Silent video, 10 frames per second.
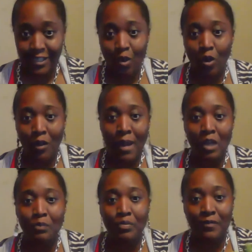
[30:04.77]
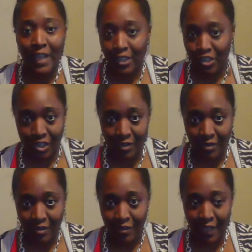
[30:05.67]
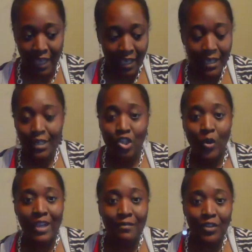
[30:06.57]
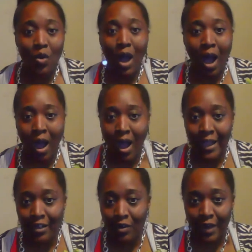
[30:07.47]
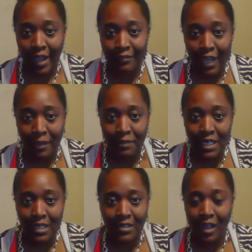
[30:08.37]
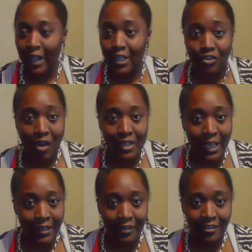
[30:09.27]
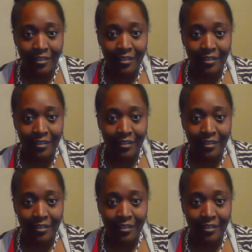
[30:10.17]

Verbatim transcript: It's all about prevention, okay? So even though I don't have diabetes, I ain't trying to get it.